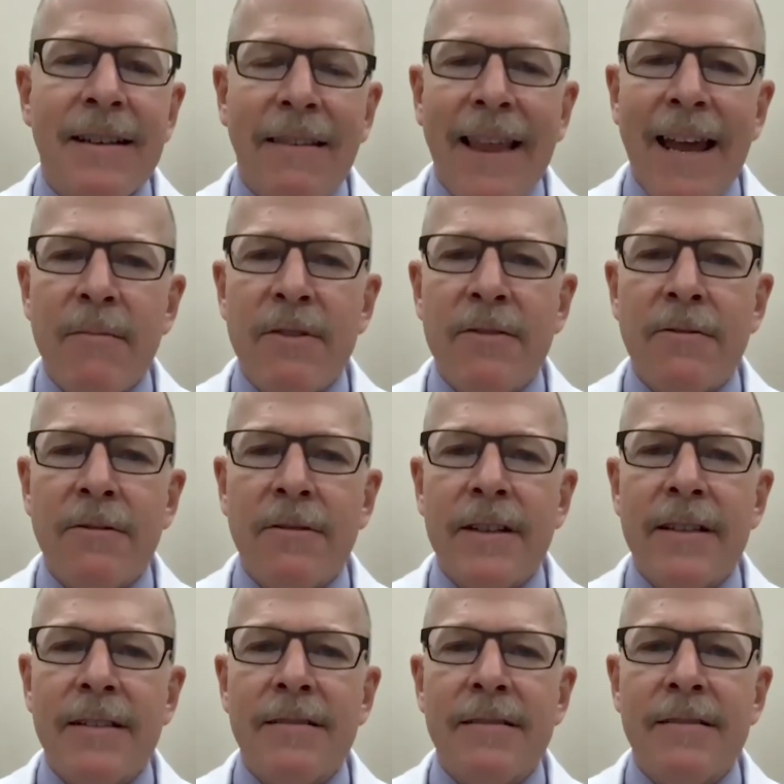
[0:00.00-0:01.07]
to
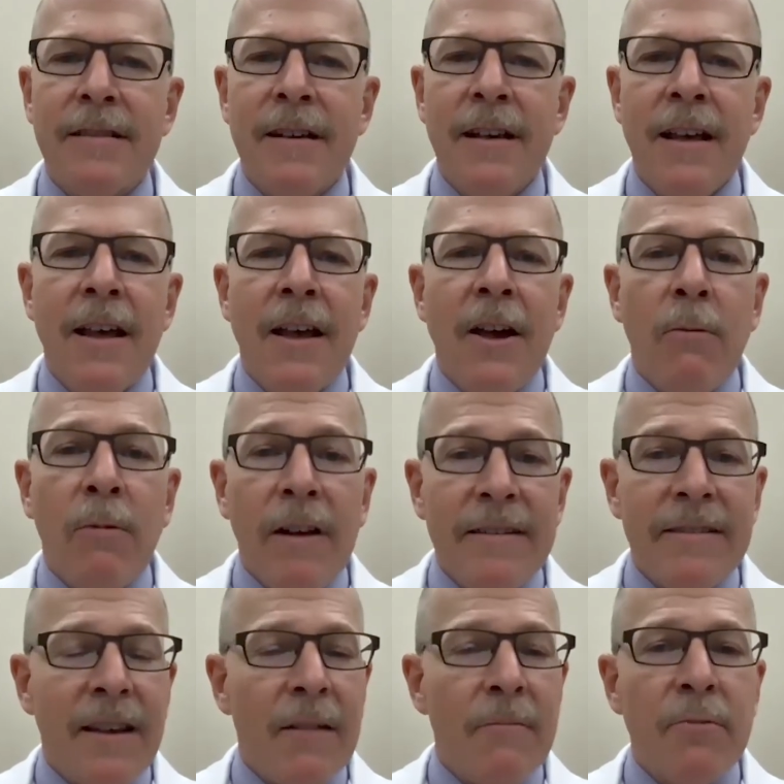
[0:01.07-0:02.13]
laboratorians. While
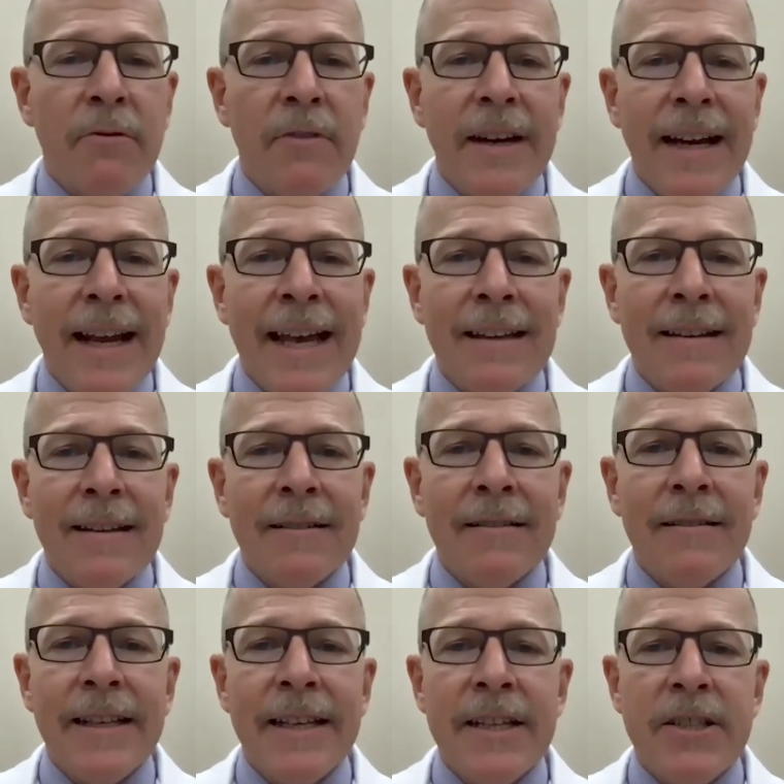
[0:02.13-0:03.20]
some pre analytical
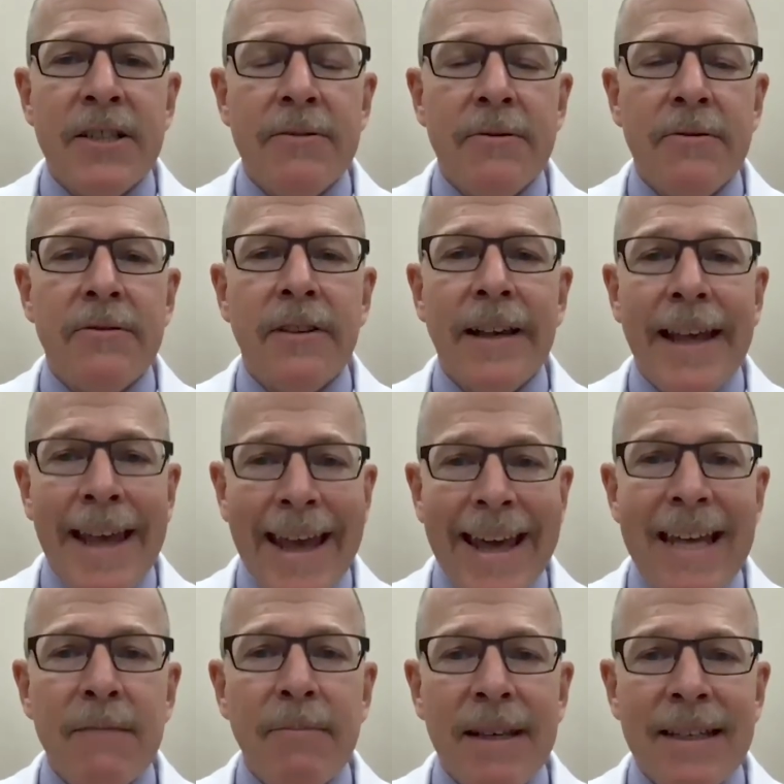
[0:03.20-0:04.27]
issues
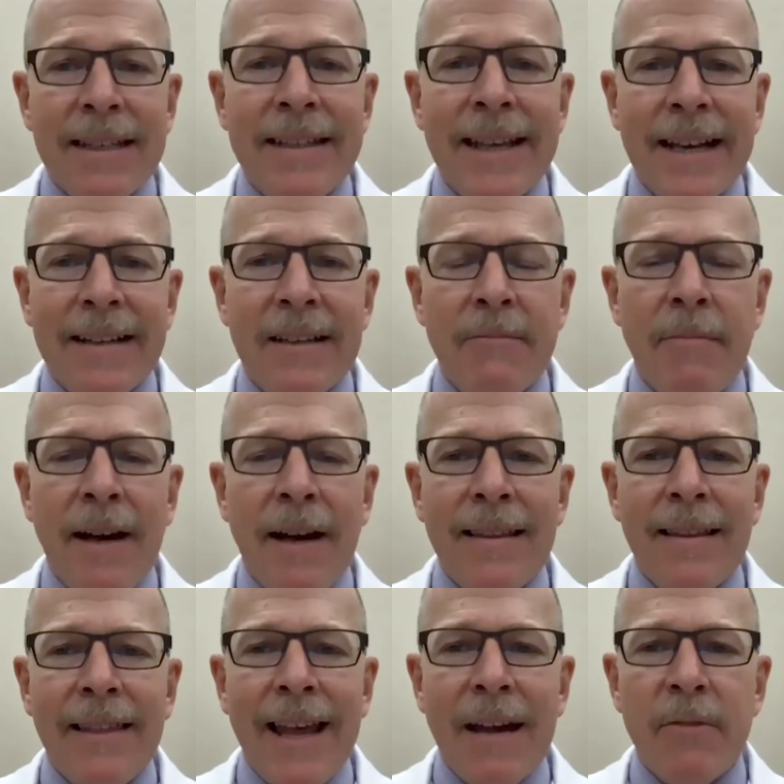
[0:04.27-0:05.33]
can be detected by
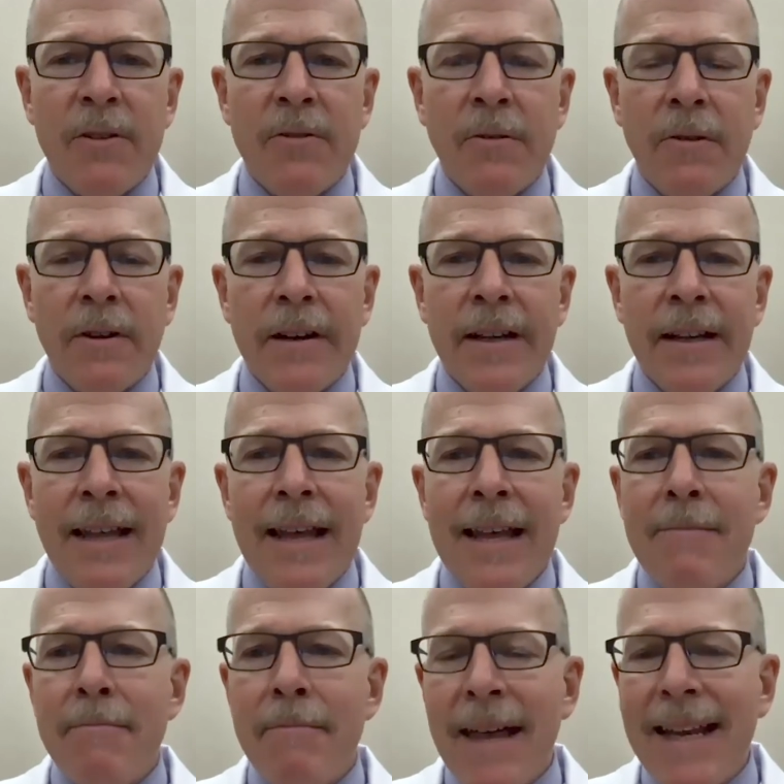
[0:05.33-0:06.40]
the laboratory,
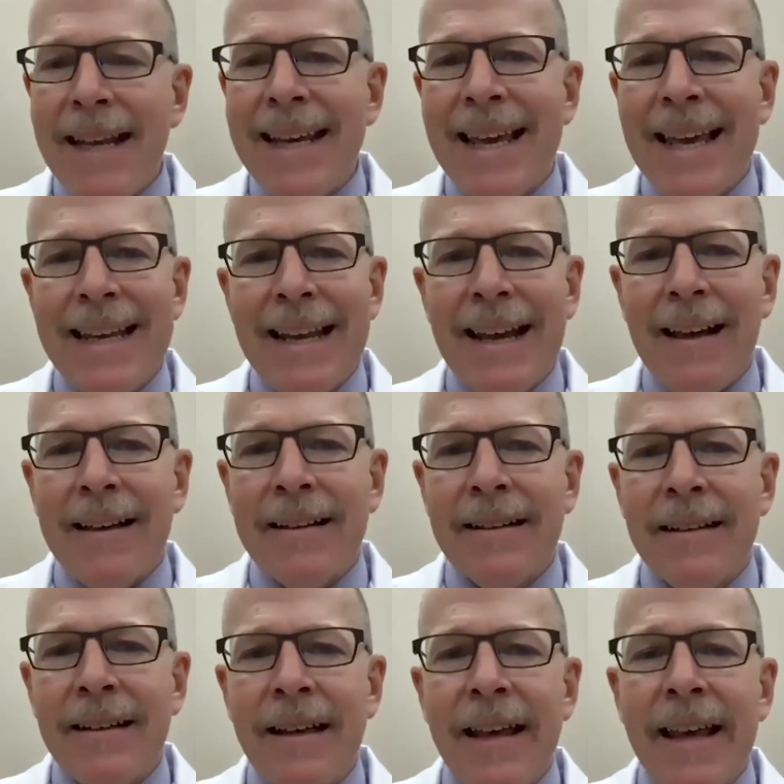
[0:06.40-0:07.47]
many cannot.